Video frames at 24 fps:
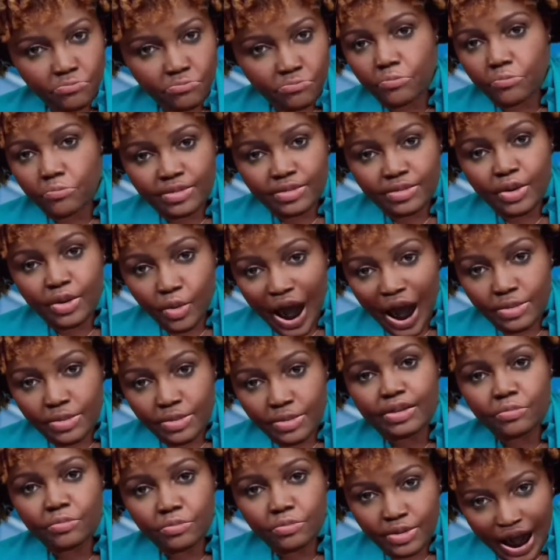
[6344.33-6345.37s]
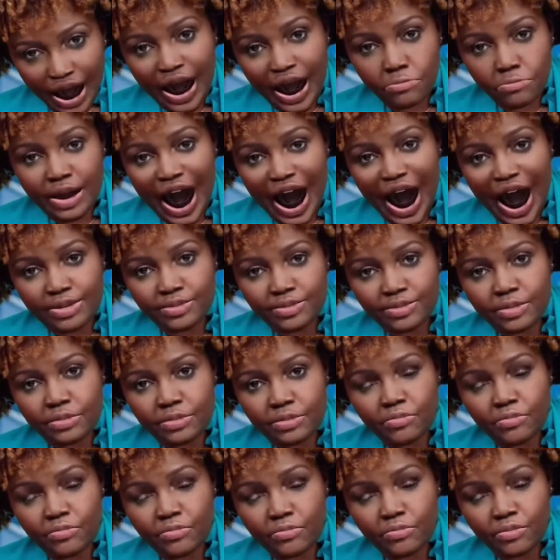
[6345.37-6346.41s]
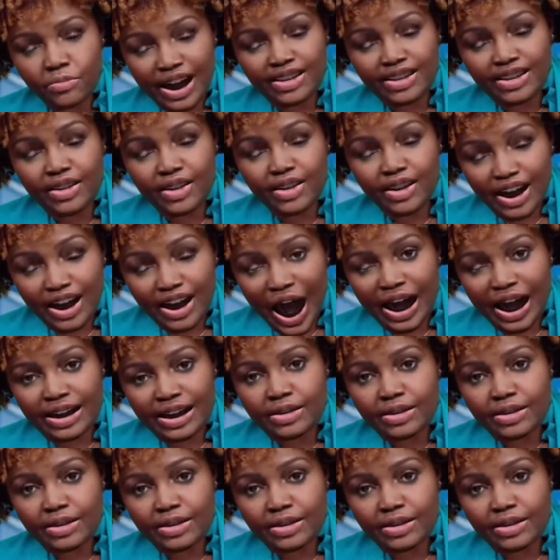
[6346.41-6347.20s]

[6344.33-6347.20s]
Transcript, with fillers: Trump's bloodbath. It's changed